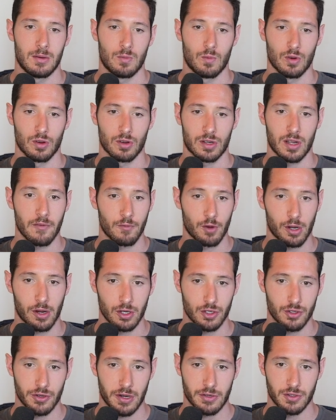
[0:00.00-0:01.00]
We're covering
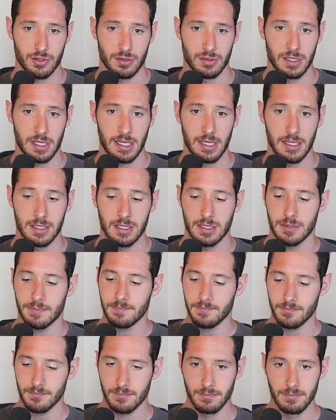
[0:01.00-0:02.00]
our structural needs.
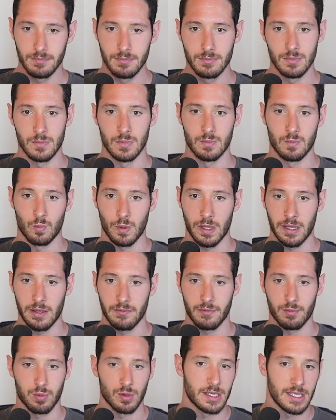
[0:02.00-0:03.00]

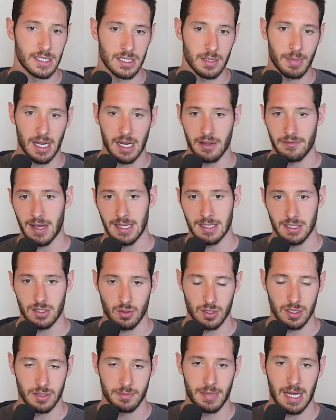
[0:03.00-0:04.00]
We've released some body fat,
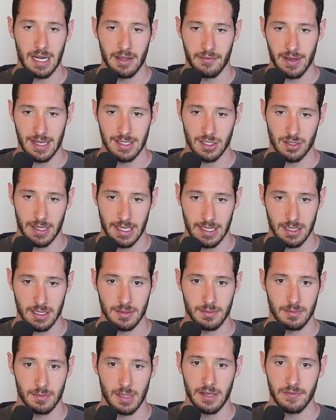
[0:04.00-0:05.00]
stored some body fat, so
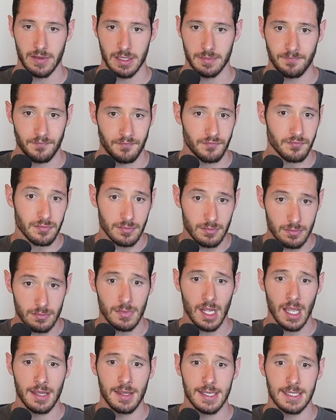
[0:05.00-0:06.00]
that's even.
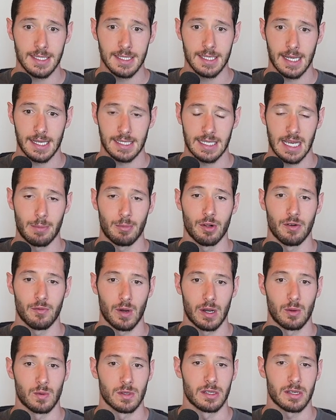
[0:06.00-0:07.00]
And this is an example
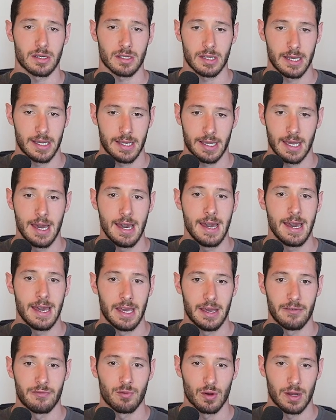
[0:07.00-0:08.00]
of what it would look like
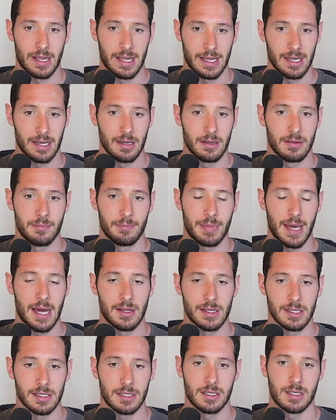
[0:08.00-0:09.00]
if we're in
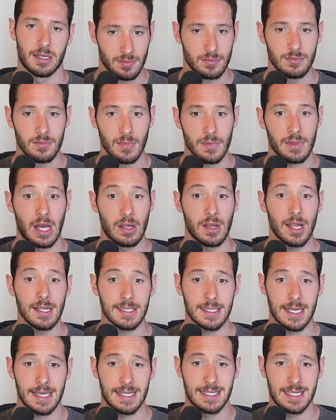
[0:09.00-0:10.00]
balance. Now,
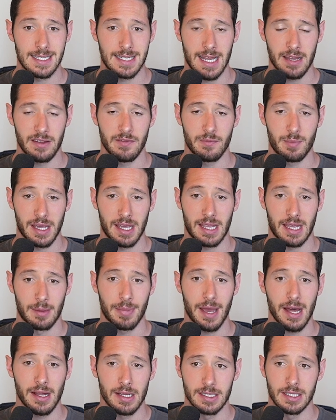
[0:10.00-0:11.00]
let's say instead of being
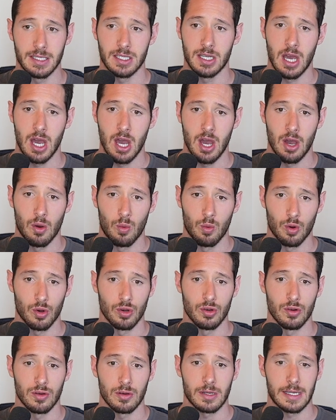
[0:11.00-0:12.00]
in balance,
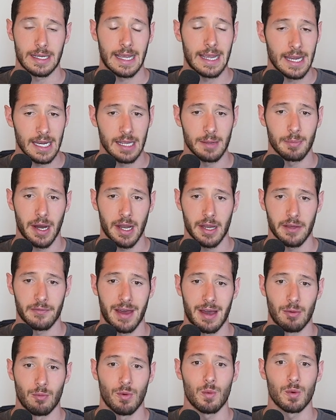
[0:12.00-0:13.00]
we're gaining body
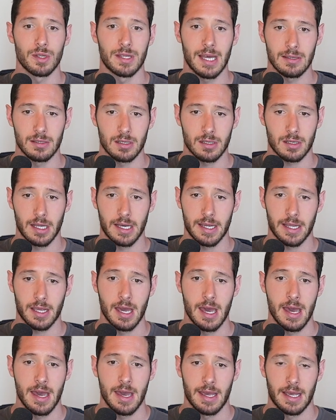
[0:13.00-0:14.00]
fat. What would that look
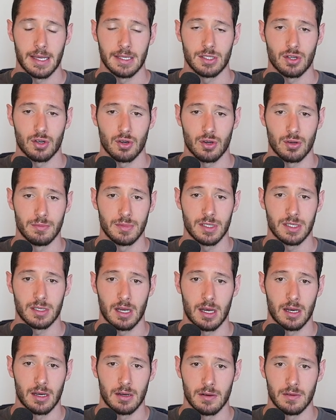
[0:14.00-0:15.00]
like in
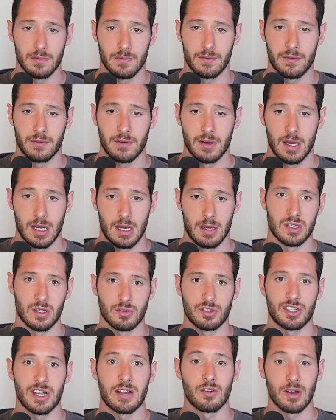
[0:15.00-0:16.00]
terms of, you
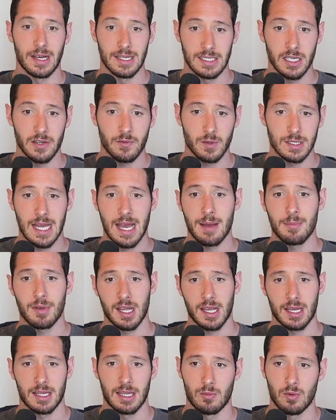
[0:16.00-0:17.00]
know, general idea of what's
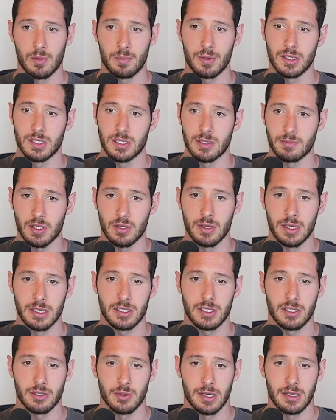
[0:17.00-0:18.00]
happening? And then we'll put some
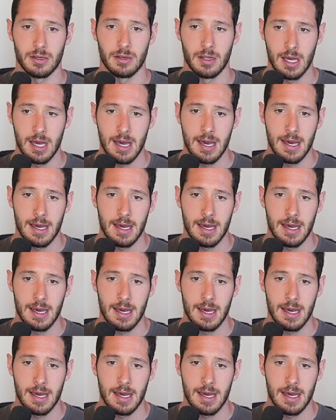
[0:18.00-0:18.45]
units to it.